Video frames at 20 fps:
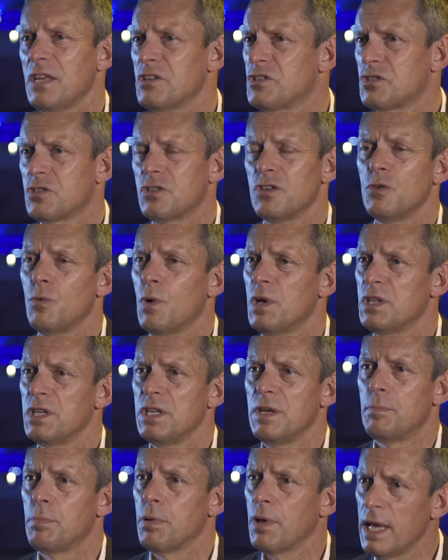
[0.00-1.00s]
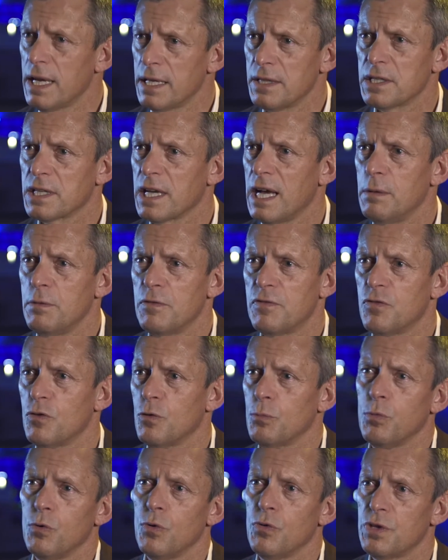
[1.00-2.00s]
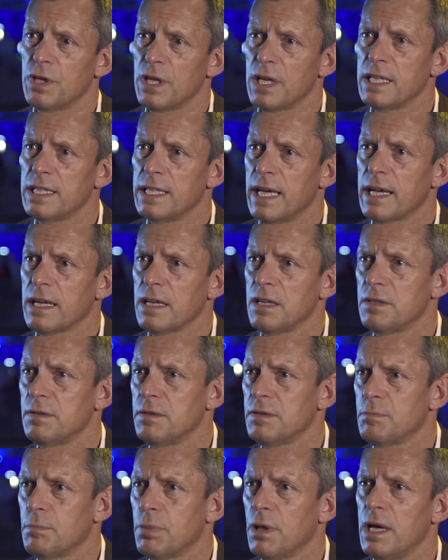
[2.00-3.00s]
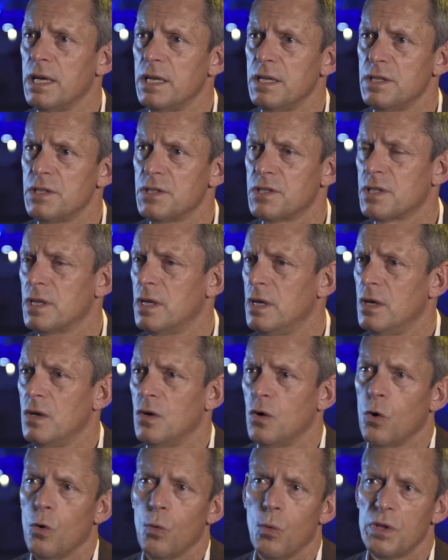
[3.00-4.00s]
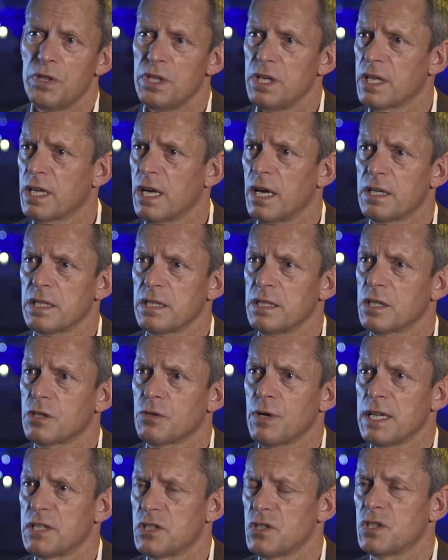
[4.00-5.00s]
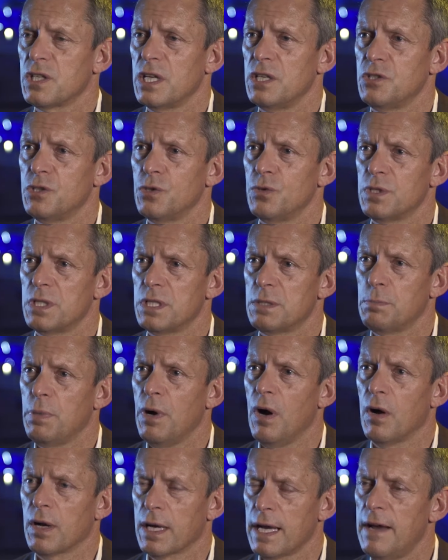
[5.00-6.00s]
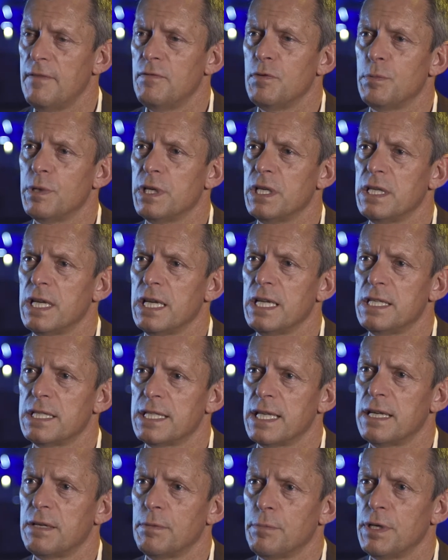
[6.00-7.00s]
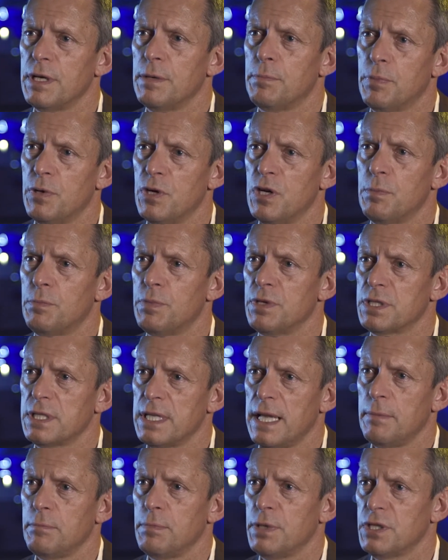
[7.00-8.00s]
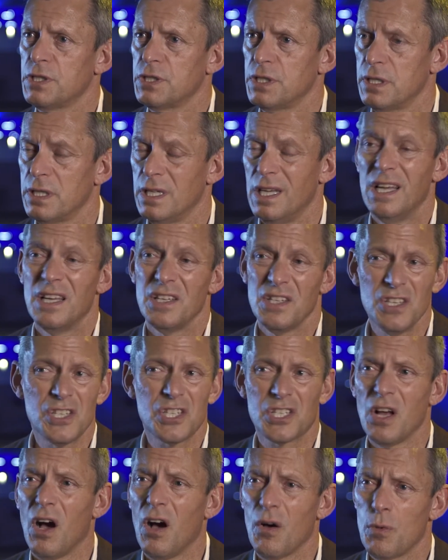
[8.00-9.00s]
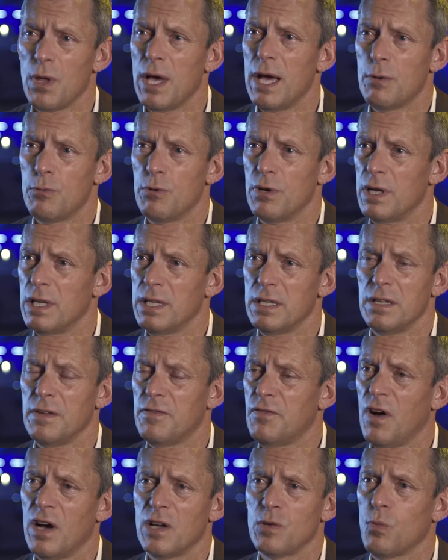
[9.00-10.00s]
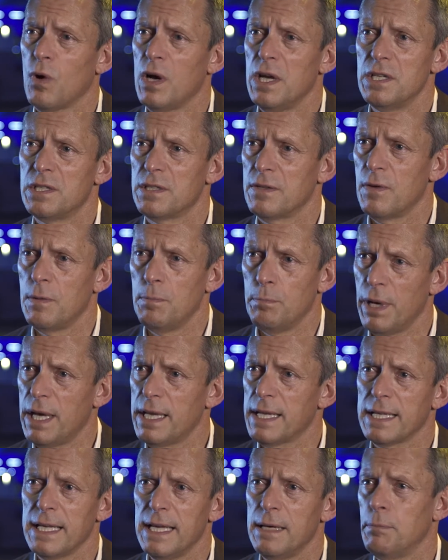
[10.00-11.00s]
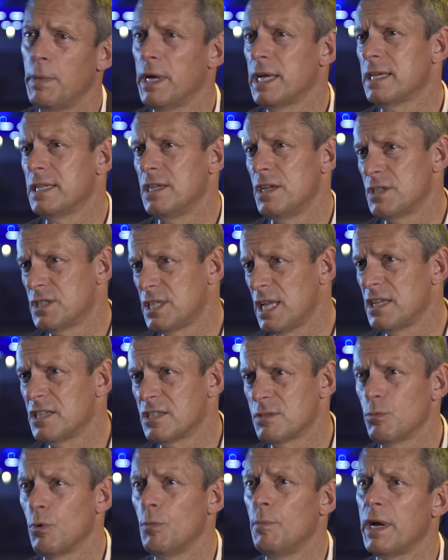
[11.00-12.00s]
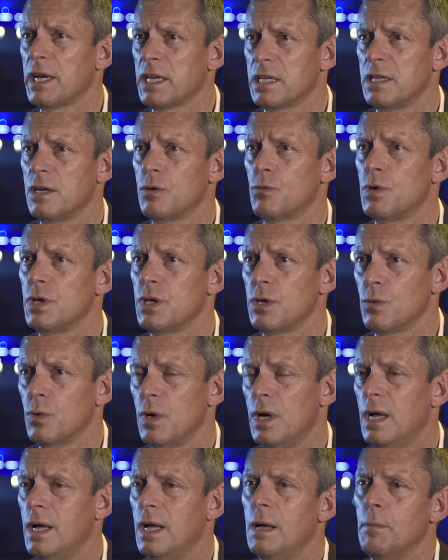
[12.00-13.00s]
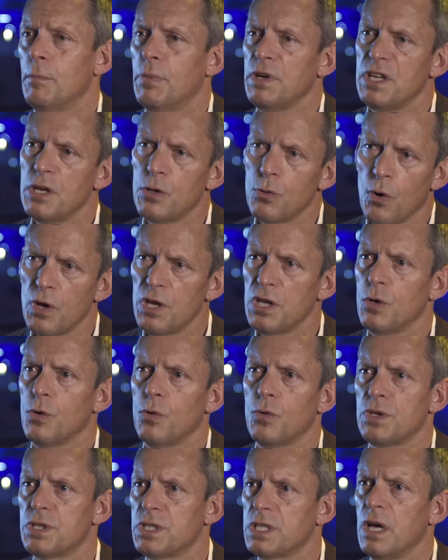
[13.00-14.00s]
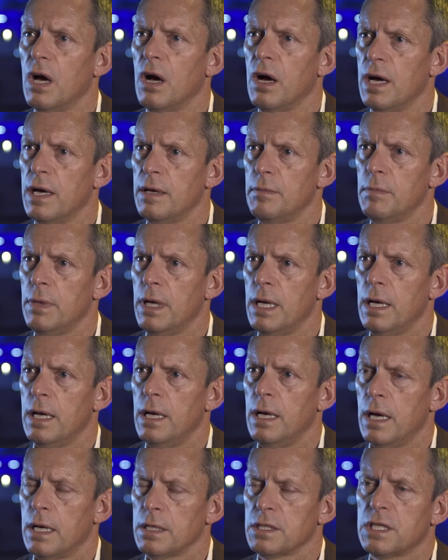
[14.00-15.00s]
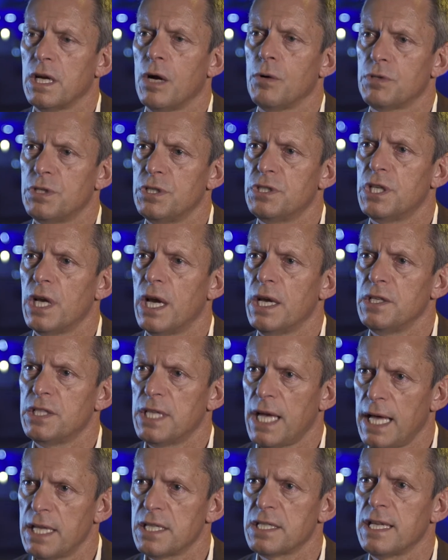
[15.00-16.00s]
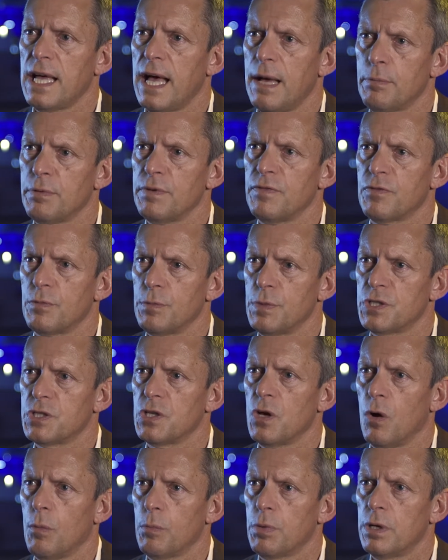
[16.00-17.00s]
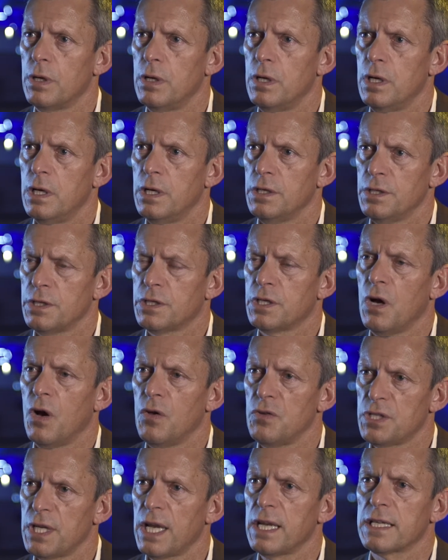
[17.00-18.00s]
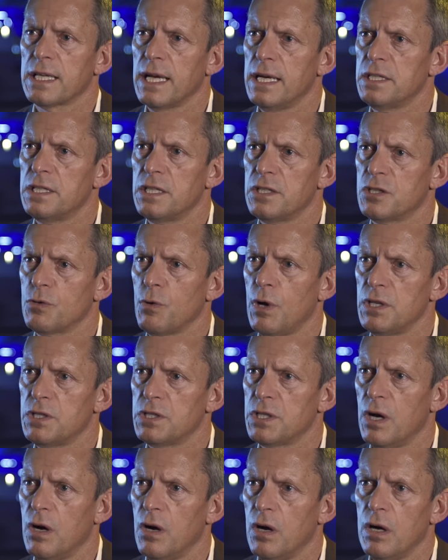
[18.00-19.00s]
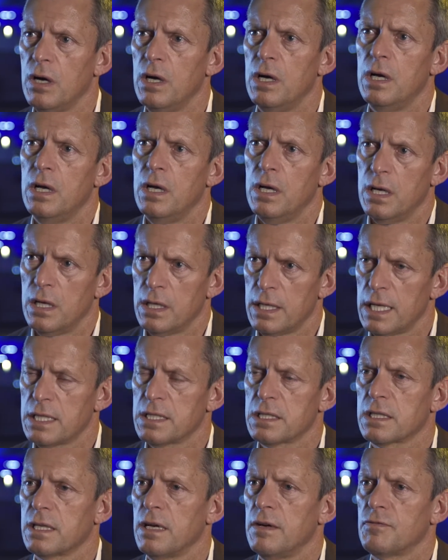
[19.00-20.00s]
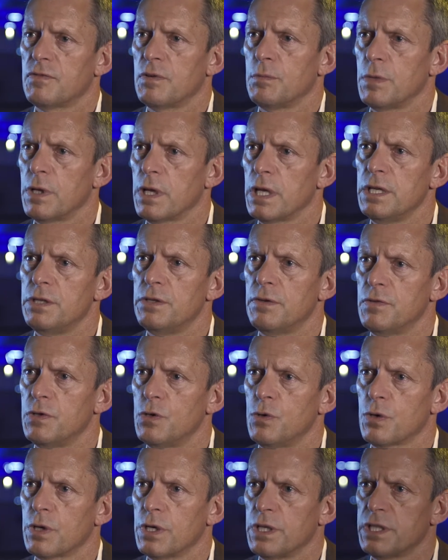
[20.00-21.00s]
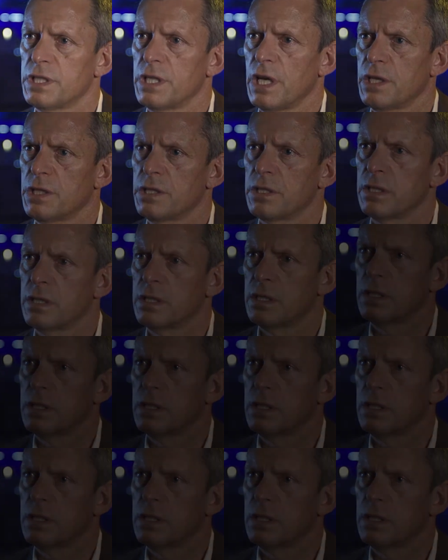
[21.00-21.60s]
that's true whether you're playing the game of football, the elite England players, or whether you're cutting the grass at Saint George's Park. Everybody needs there to be a purpose and ambition. You start there really, and you find ways of embedding it, making it sensible, making it real. But you're on it all the time, and culture change has to happen from the top. You can't delegate it to H R, it has to come from the leader of the organisation.